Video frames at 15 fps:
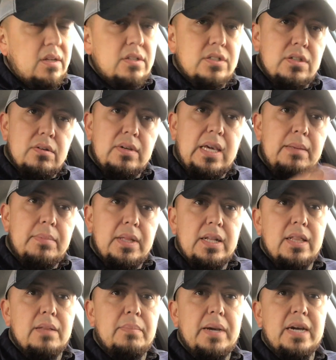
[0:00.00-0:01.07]
So keep that
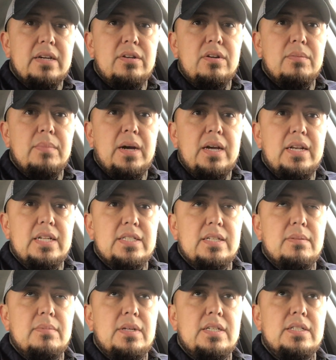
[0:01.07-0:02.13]
in the back of your mind as
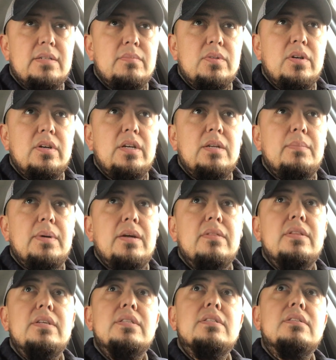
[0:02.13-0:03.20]
I'm talking
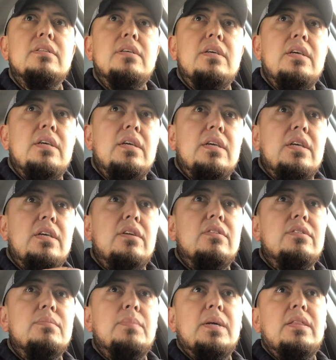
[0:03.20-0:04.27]
about this.
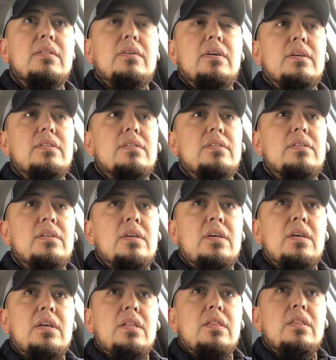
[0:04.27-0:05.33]
Here's my thought.
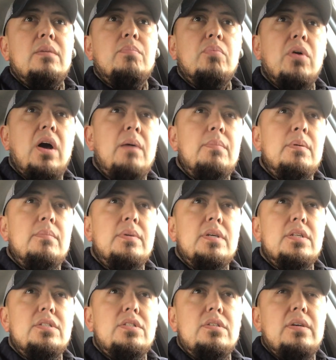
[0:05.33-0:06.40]
The problem
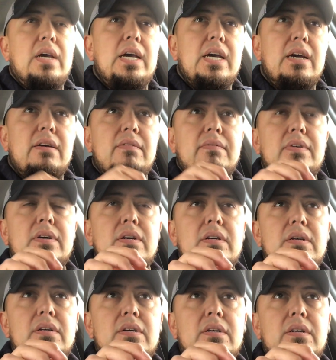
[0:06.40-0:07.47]
is you have,
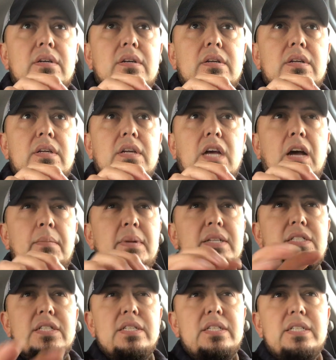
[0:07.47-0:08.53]
I
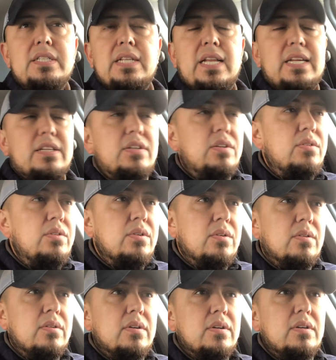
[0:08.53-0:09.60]
mean, cities like New
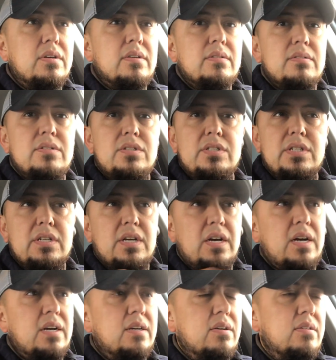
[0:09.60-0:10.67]
York,
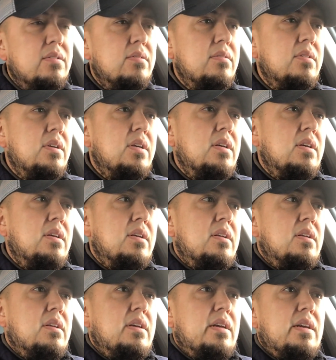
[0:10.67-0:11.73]
Chicago,
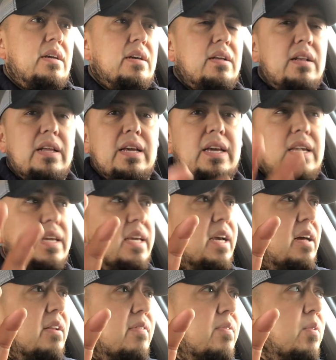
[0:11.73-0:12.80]
LA,
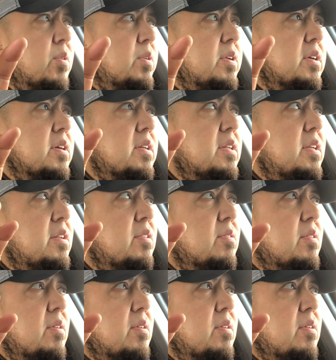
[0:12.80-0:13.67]
California, you know,